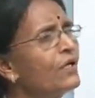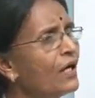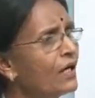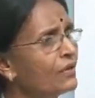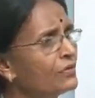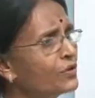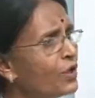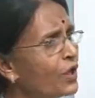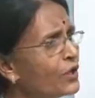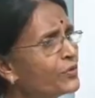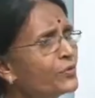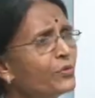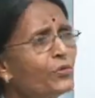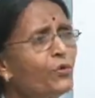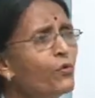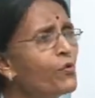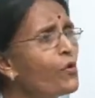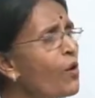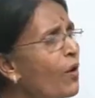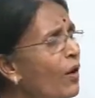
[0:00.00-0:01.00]
not to
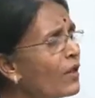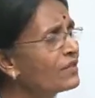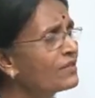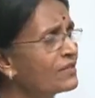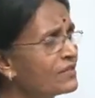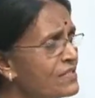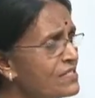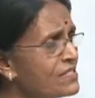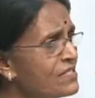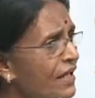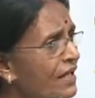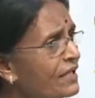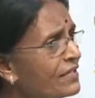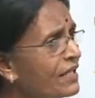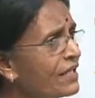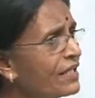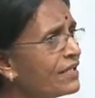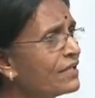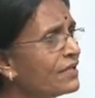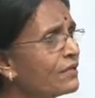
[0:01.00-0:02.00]
go on
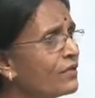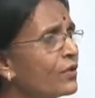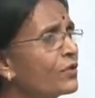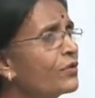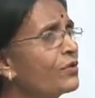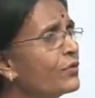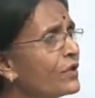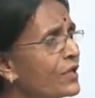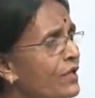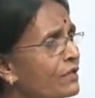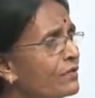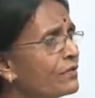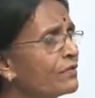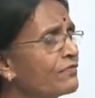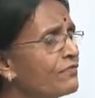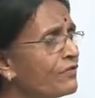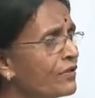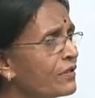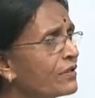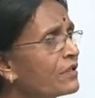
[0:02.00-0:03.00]
constructing or going on
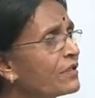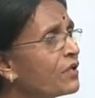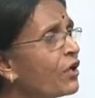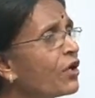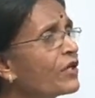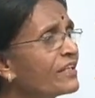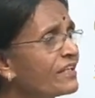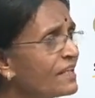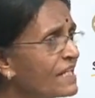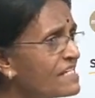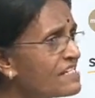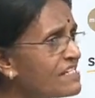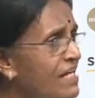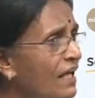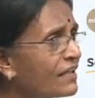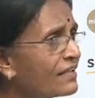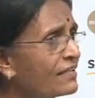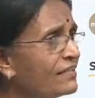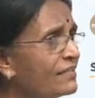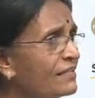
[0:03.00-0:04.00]
for concrete
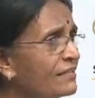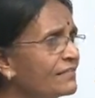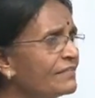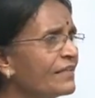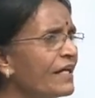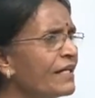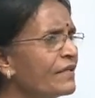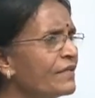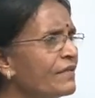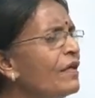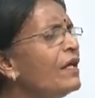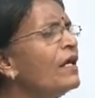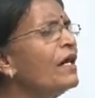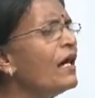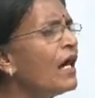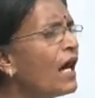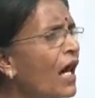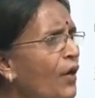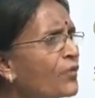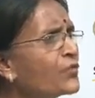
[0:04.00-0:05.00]
jungles, and
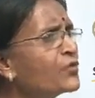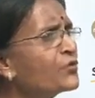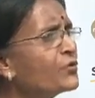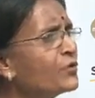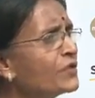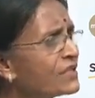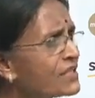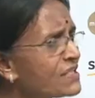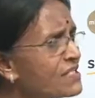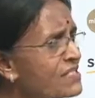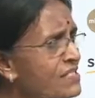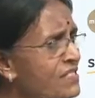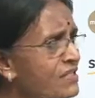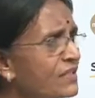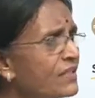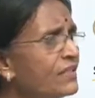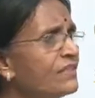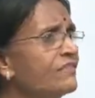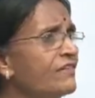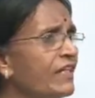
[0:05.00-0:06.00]
how to
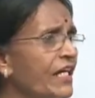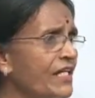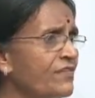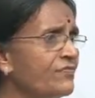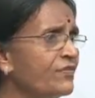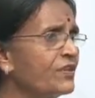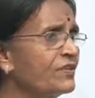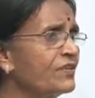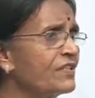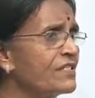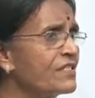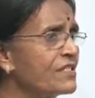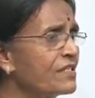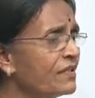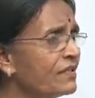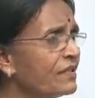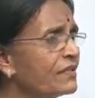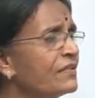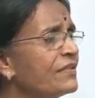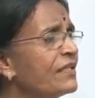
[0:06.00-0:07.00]
conserve life on this
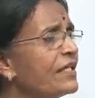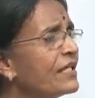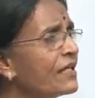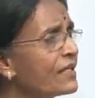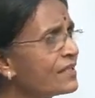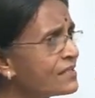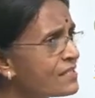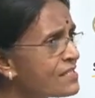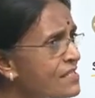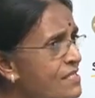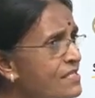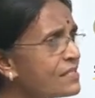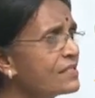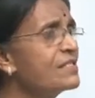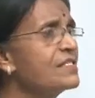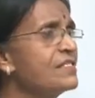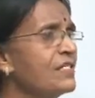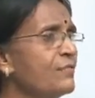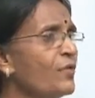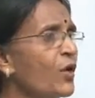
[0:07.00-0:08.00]
earth, there are
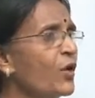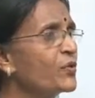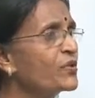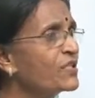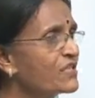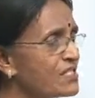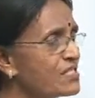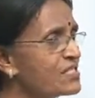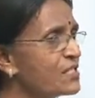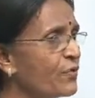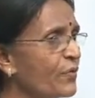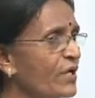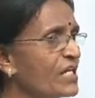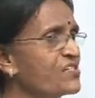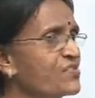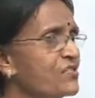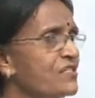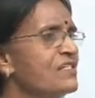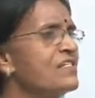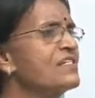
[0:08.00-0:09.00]
concerns about
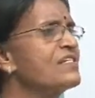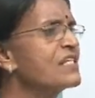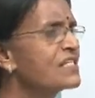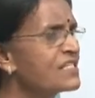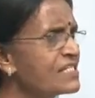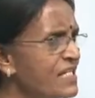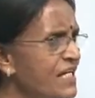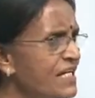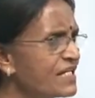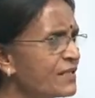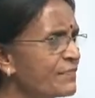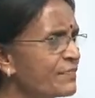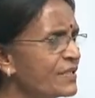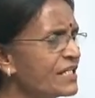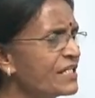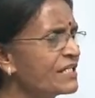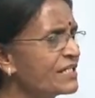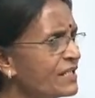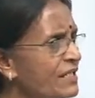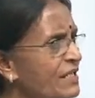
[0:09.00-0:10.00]
conservation,
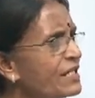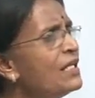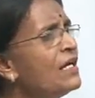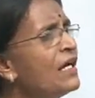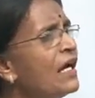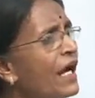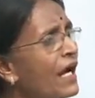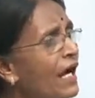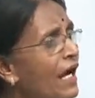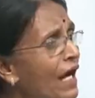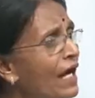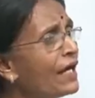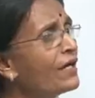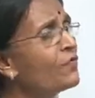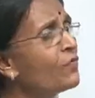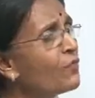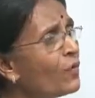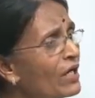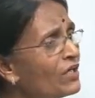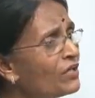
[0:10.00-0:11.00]
sustainability,
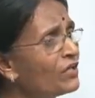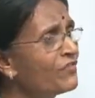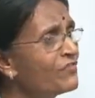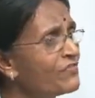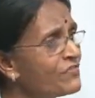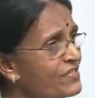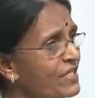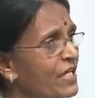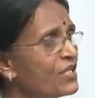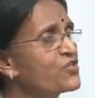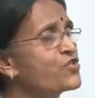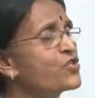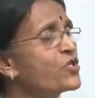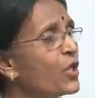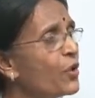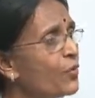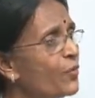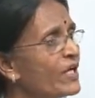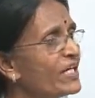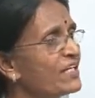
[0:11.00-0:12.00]
and one of such
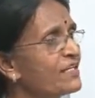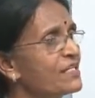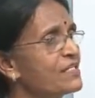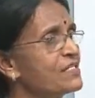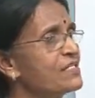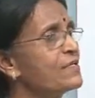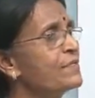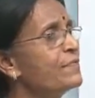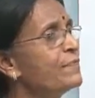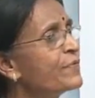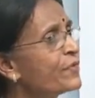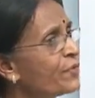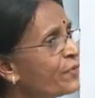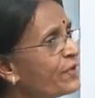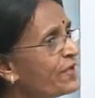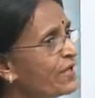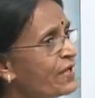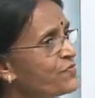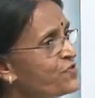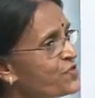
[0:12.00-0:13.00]
awareness
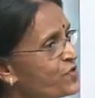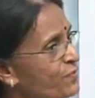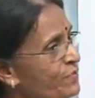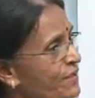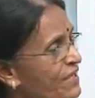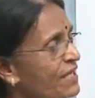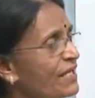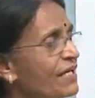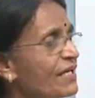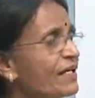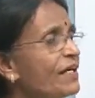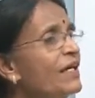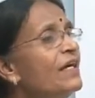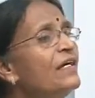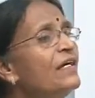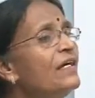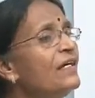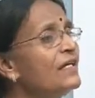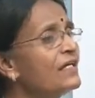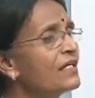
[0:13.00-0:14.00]
programs should be there.
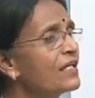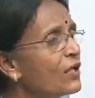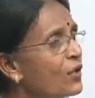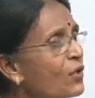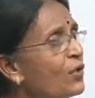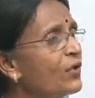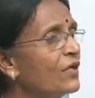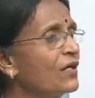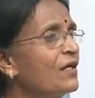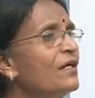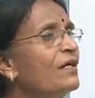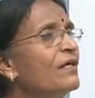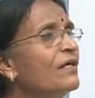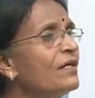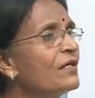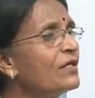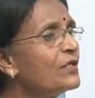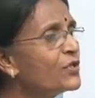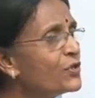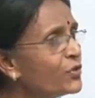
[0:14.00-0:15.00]
Okay, look,
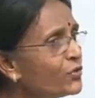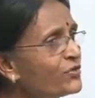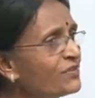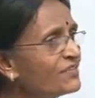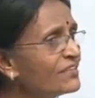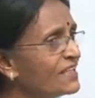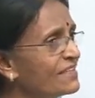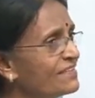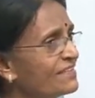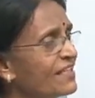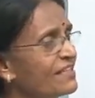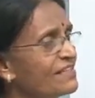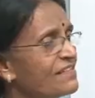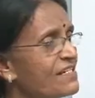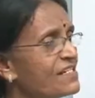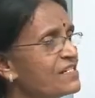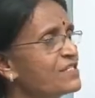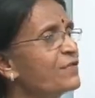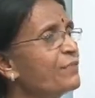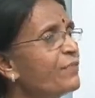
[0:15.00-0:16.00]
use these
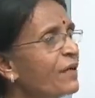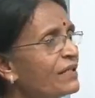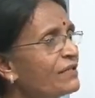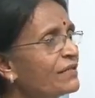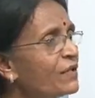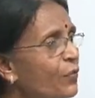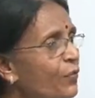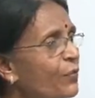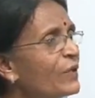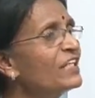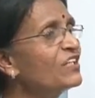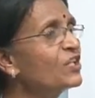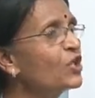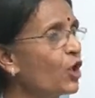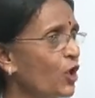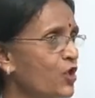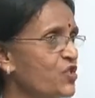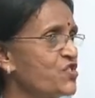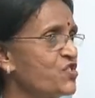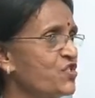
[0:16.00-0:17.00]
gadgets, but with
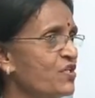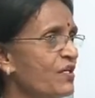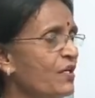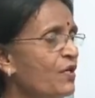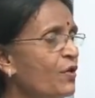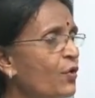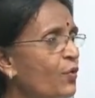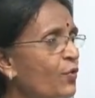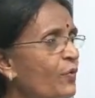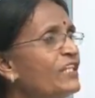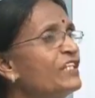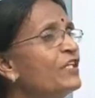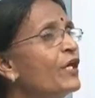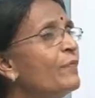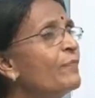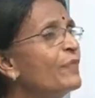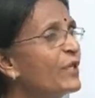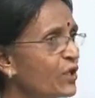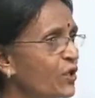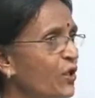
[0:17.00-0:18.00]
caution, with
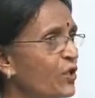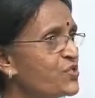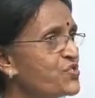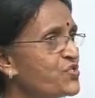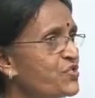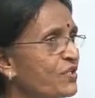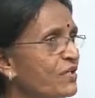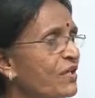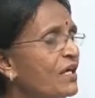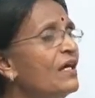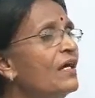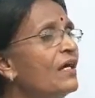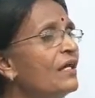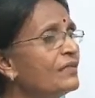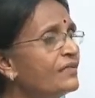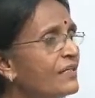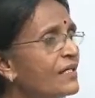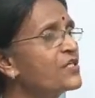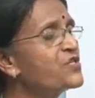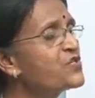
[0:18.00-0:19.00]
precaution.
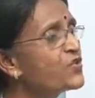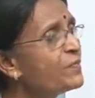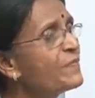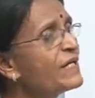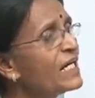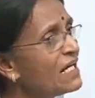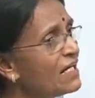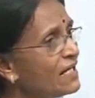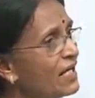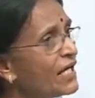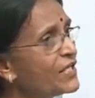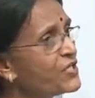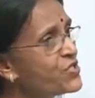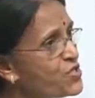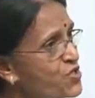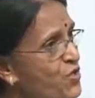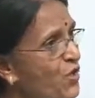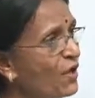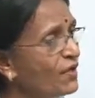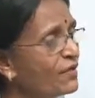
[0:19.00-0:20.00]
There should be a line
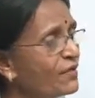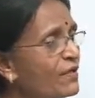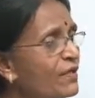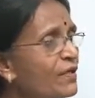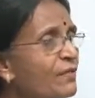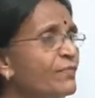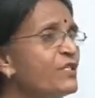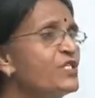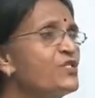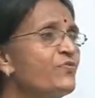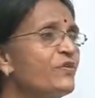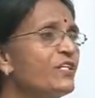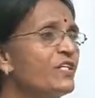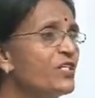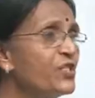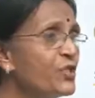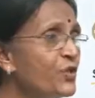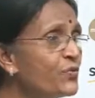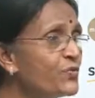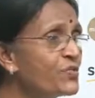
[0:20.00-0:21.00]
drawn
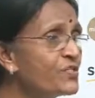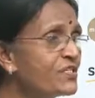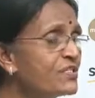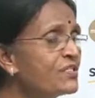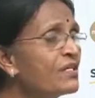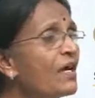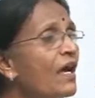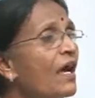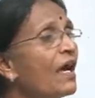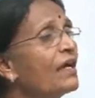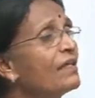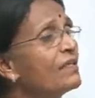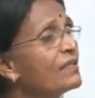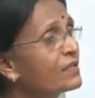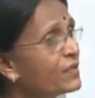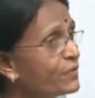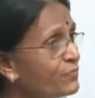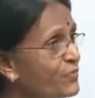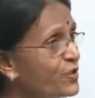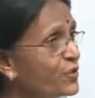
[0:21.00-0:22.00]
between use and
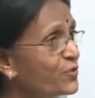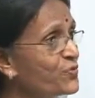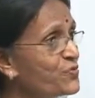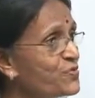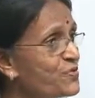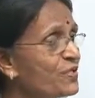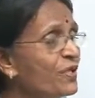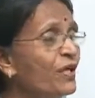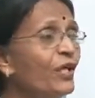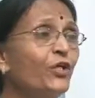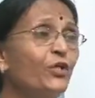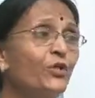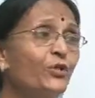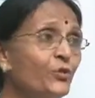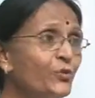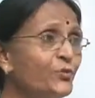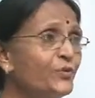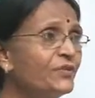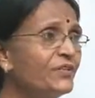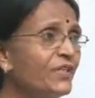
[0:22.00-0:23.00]
abuse.
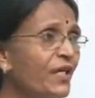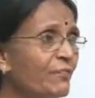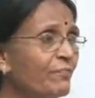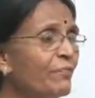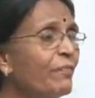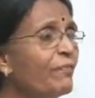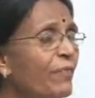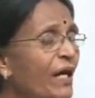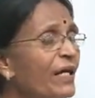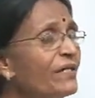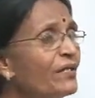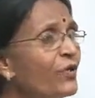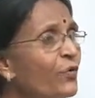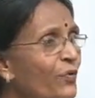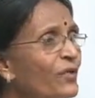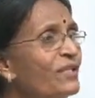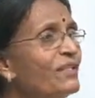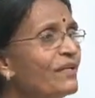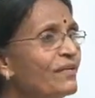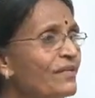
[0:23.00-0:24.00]
Use them, but
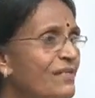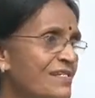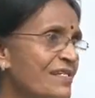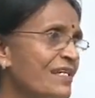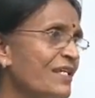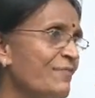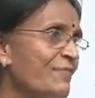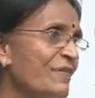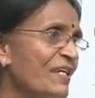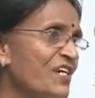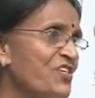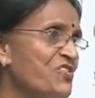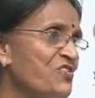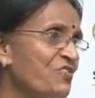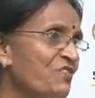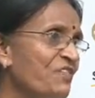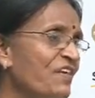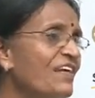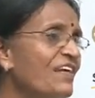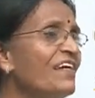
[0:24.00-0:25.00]
with
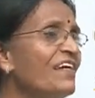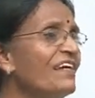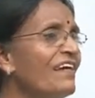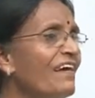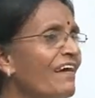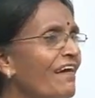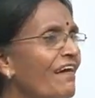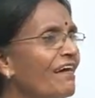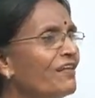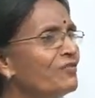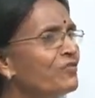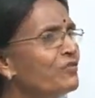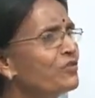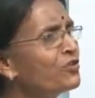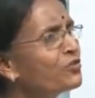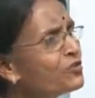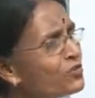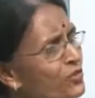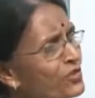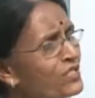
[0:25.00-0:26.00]
discrimination.
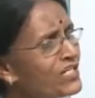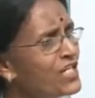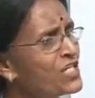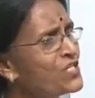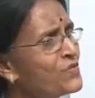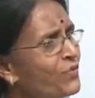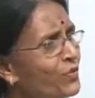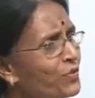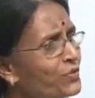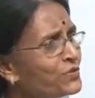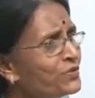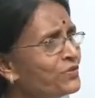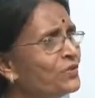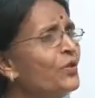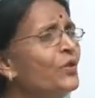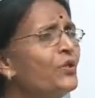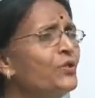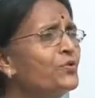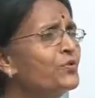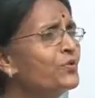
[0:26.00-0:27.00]
And don't expose
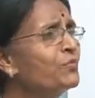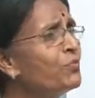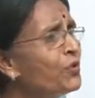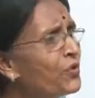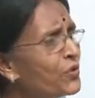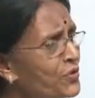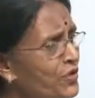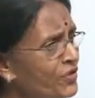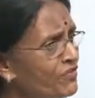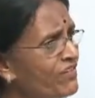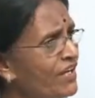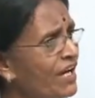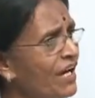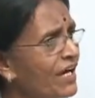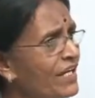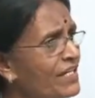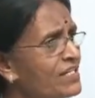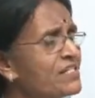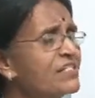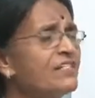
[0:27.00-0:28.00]
to more of
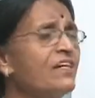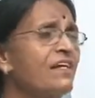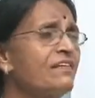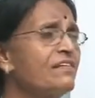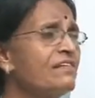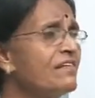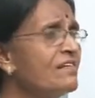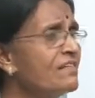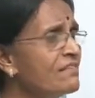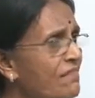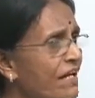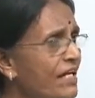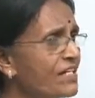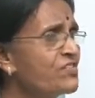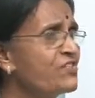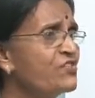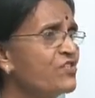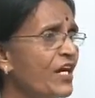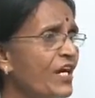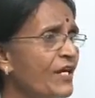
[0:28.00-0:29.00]
light at
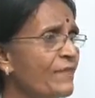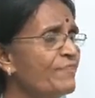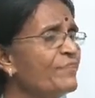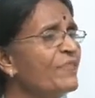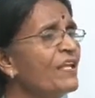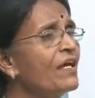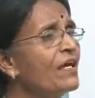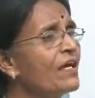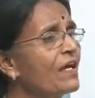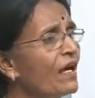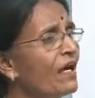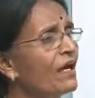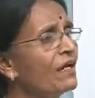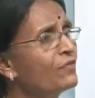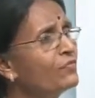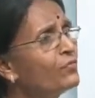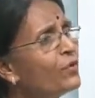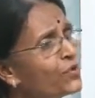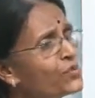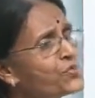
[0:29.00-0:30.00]
night time,
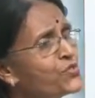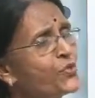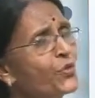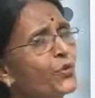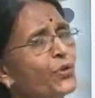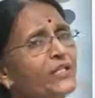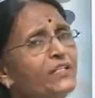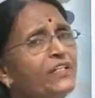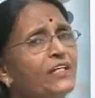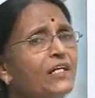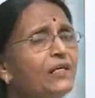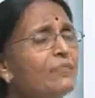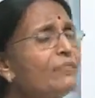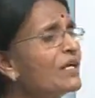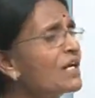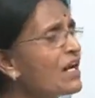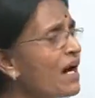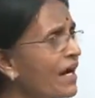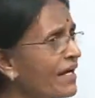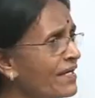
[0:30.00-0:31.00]
and more so in the
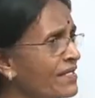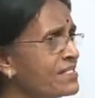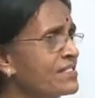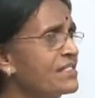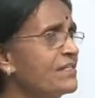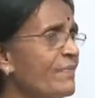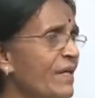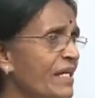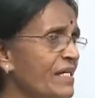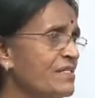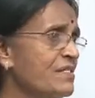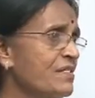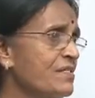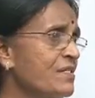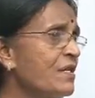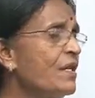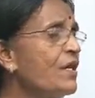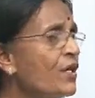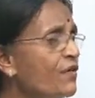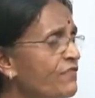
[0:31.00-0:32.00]
urbanized
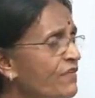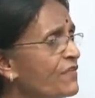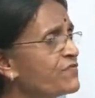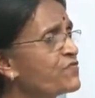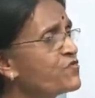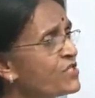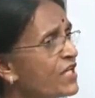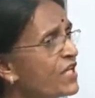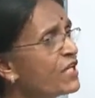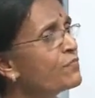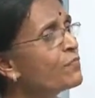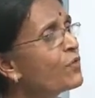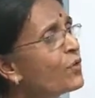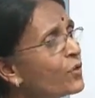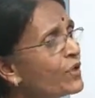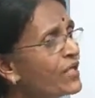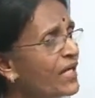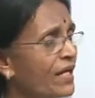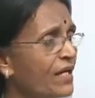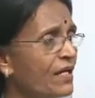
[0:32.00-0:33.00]
places. We have to take
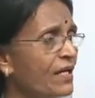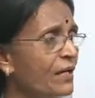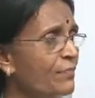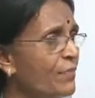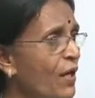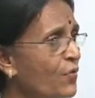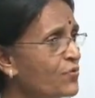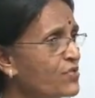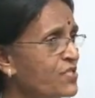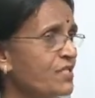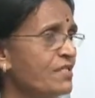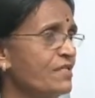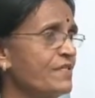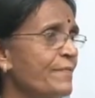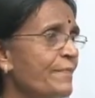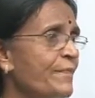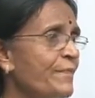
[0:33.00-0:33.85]
more care about it.